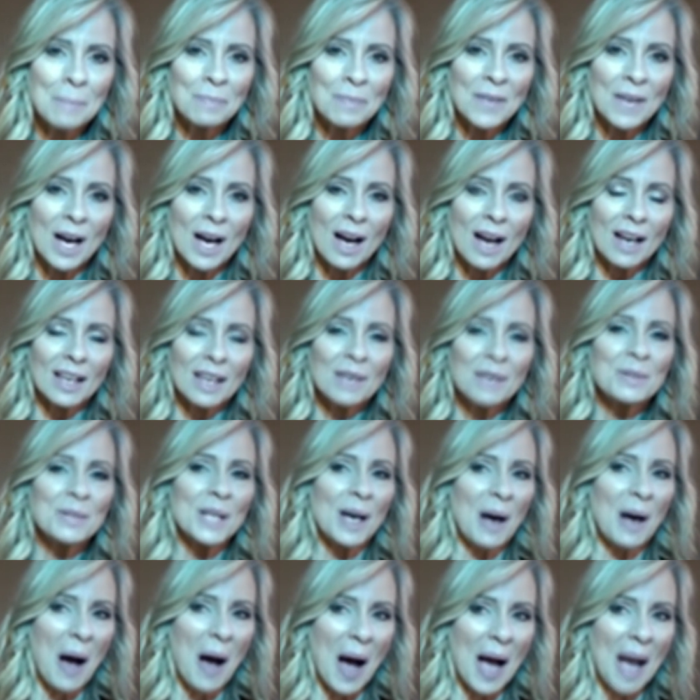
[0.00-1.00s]
Uh, he was a
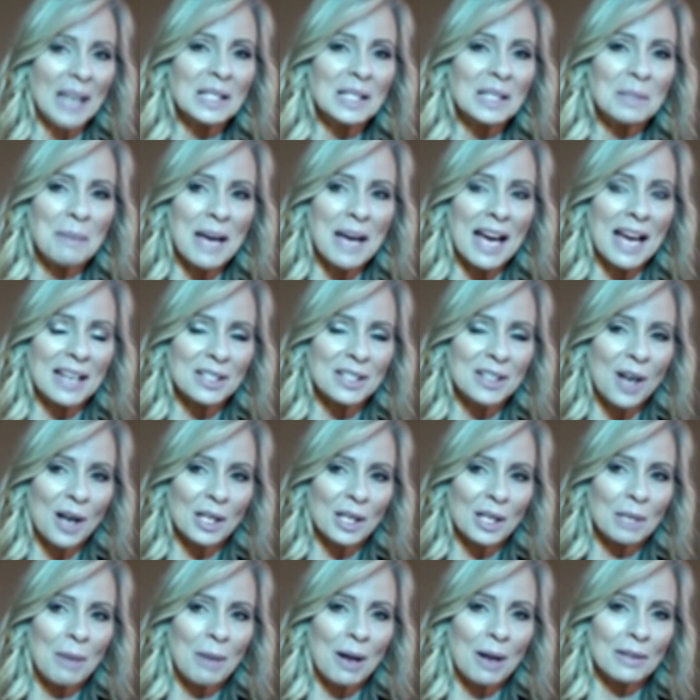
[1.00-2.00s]
kind man,
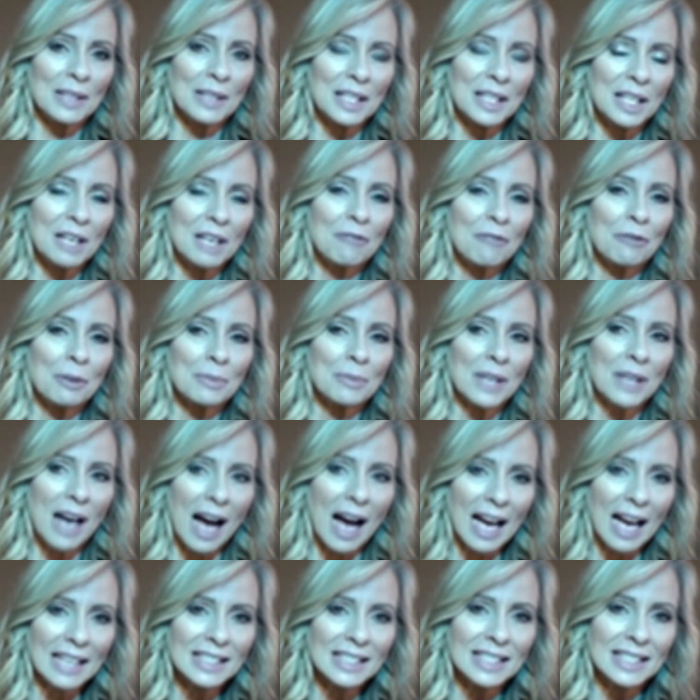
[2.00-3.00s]
talking about leading from
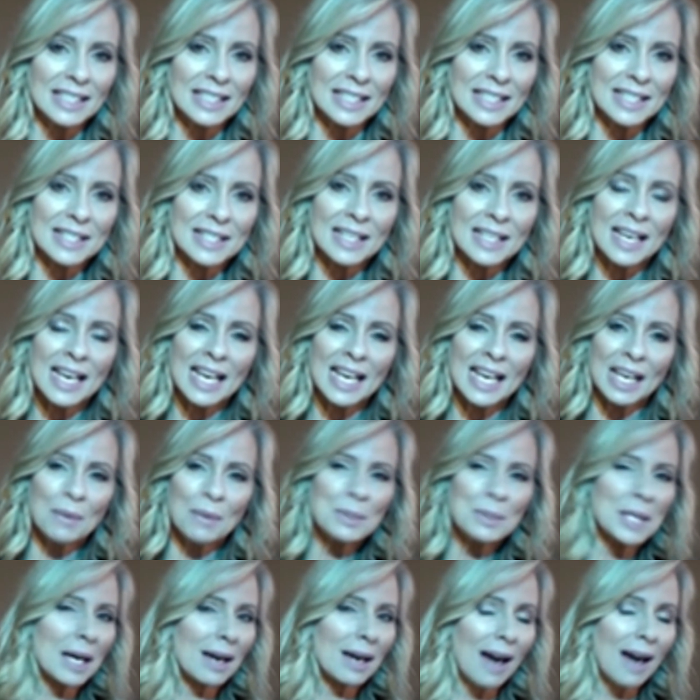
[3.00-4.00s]
kindness. He
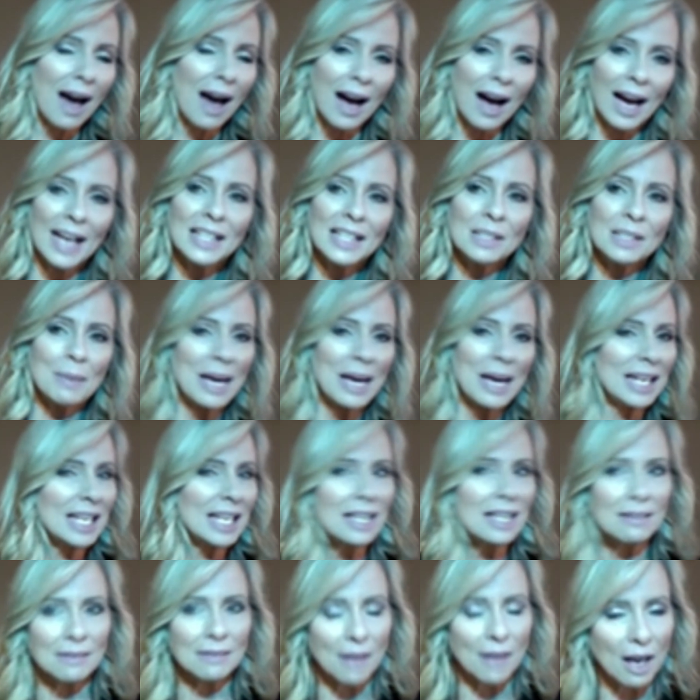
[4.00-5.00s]
was a kind man.
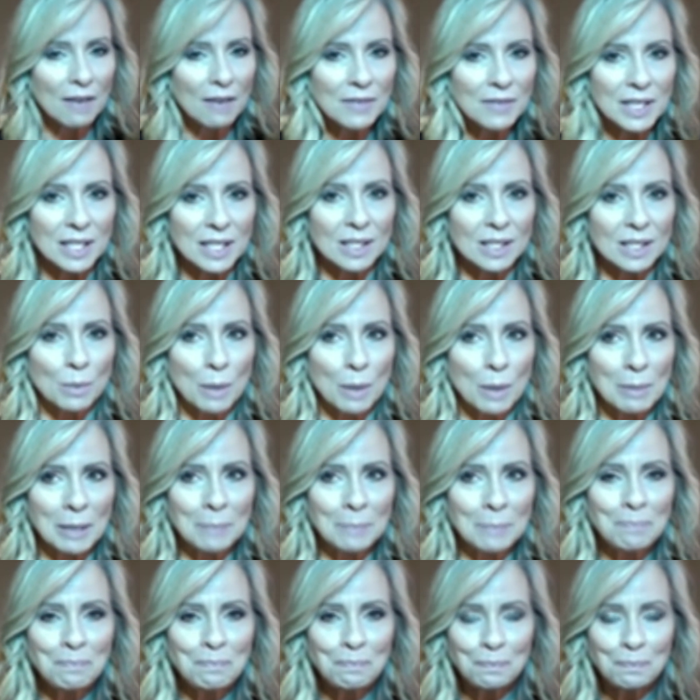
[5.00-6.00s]
He loved this
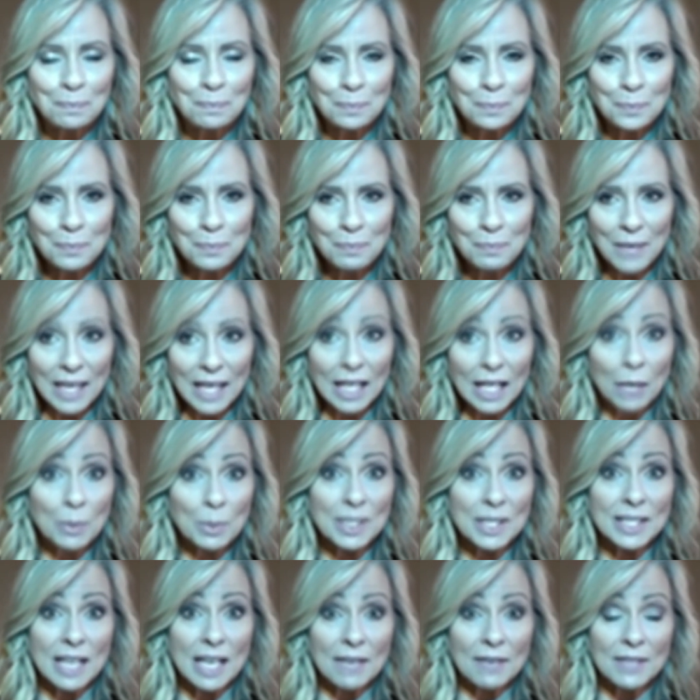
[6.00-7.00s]
woman he
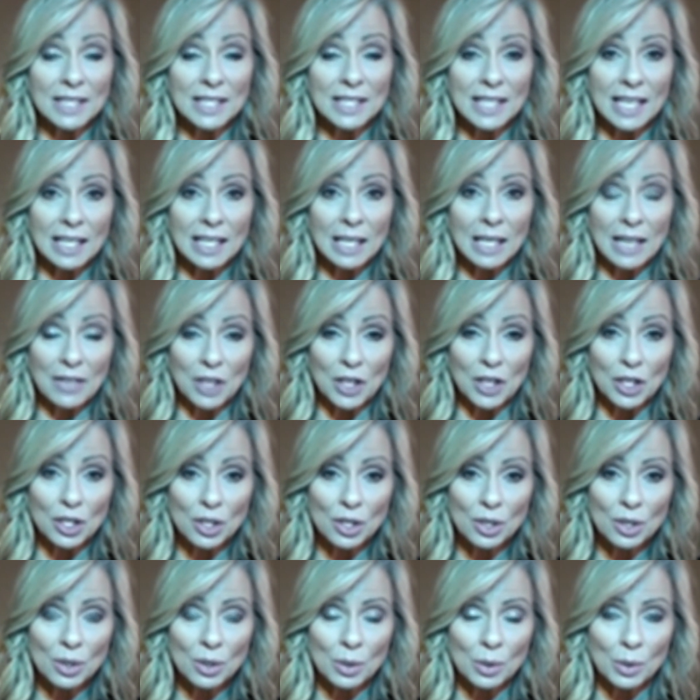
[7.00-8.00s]
was devastated at the
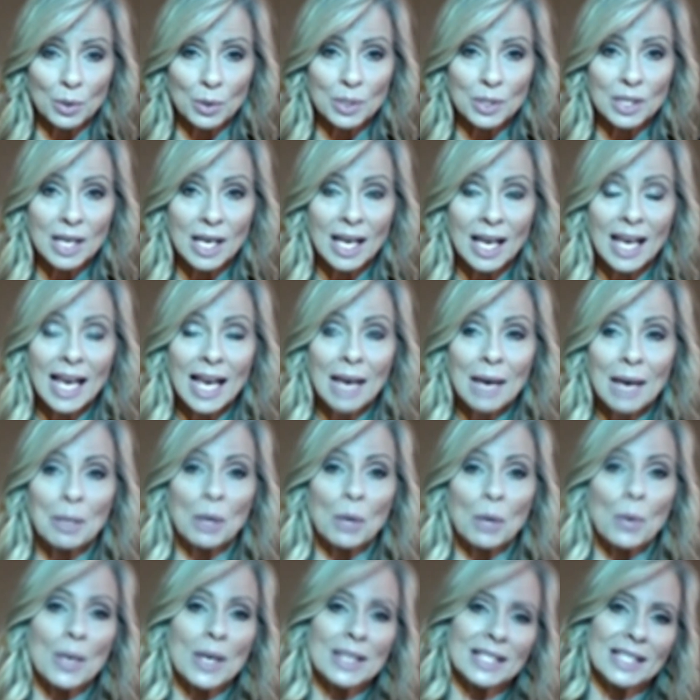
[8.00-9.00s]
news but
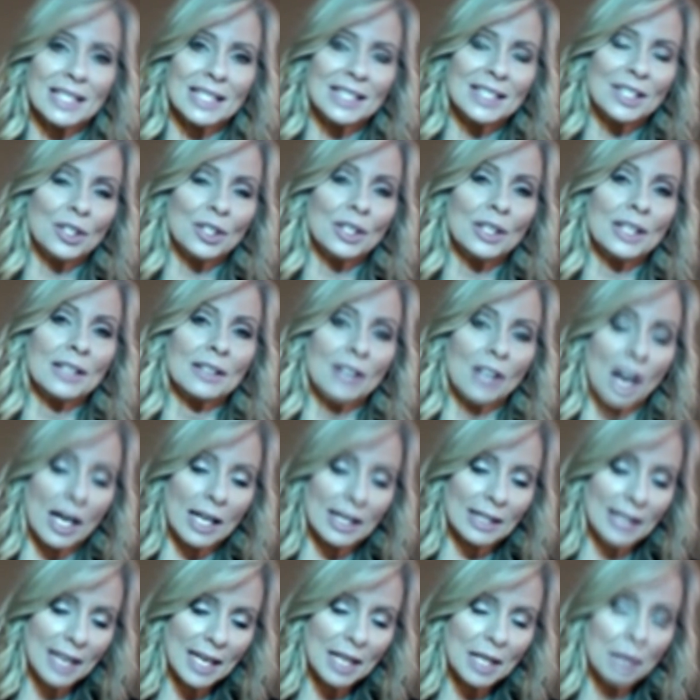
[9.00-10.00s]
it wasn't until
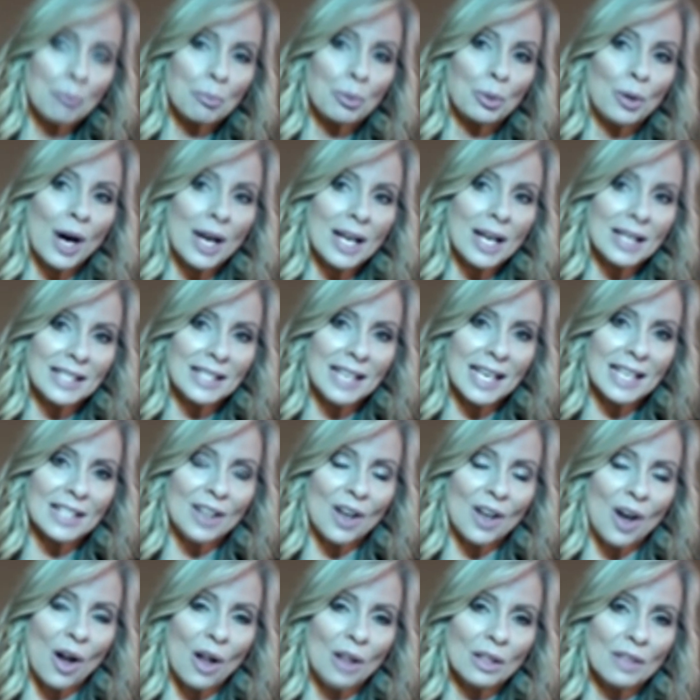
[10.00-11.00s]
god let him process
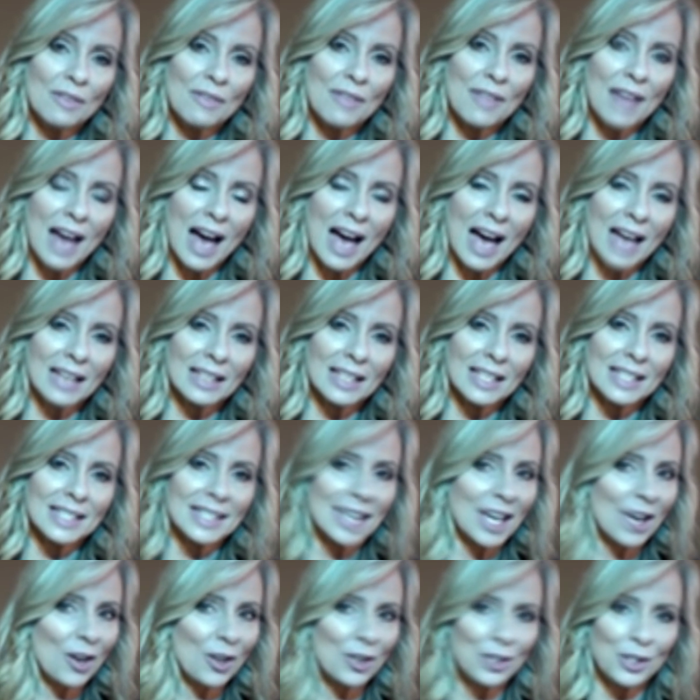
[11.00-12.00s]
all of that his
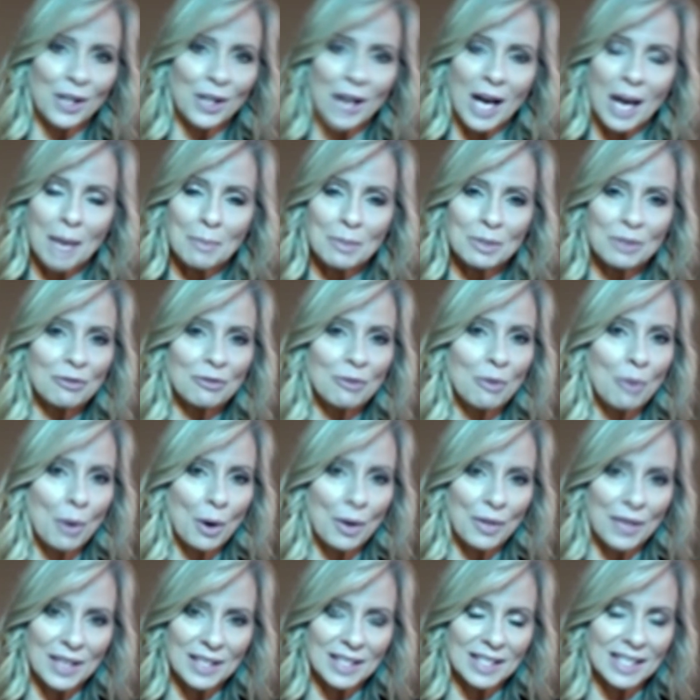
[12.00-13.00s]
character comes
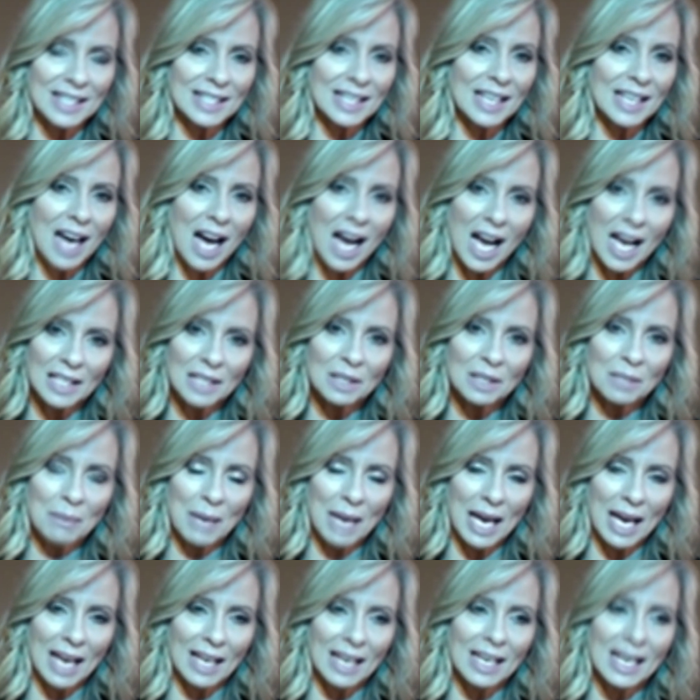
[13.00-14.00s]
forth as this kind
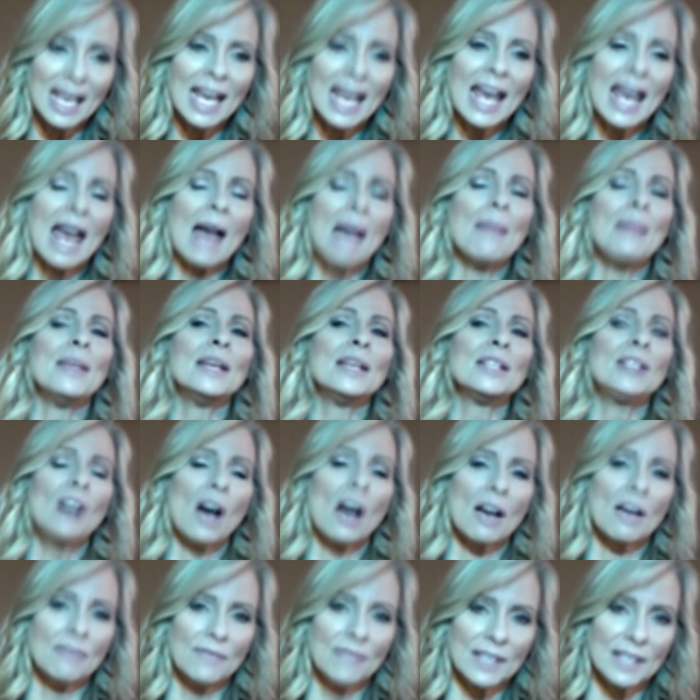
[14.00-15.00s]
man and then
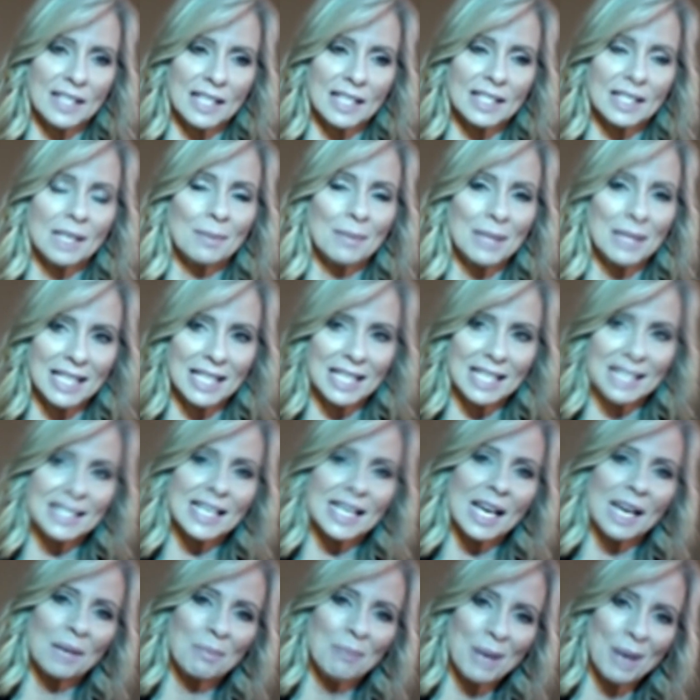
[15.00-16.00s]
god visits him and says
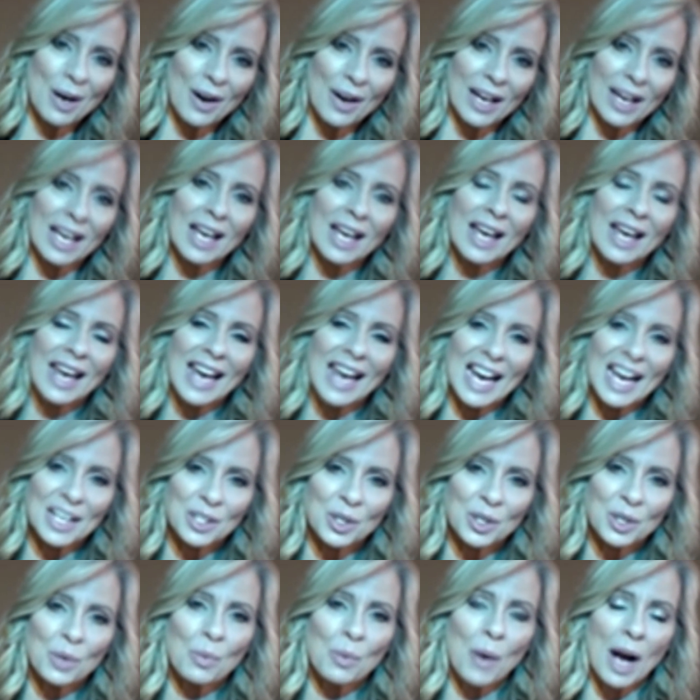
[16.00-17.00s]
take mary
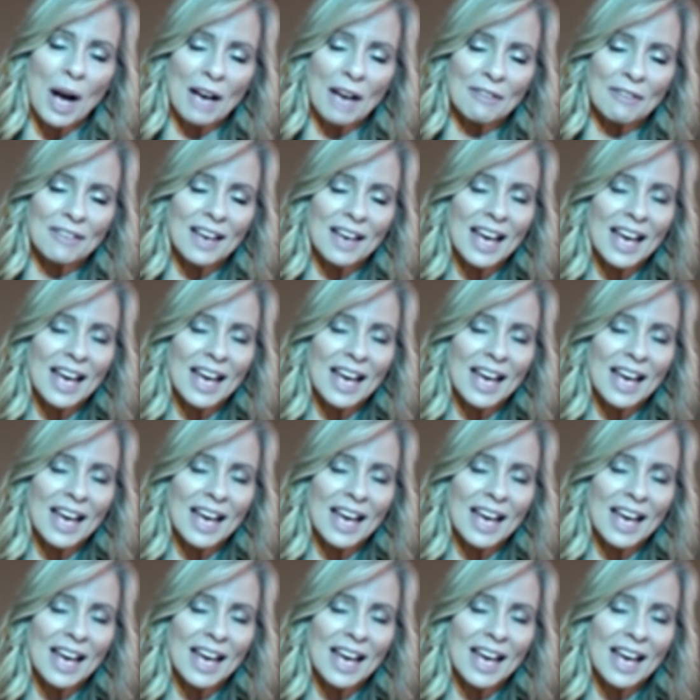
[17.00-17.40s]
as your wife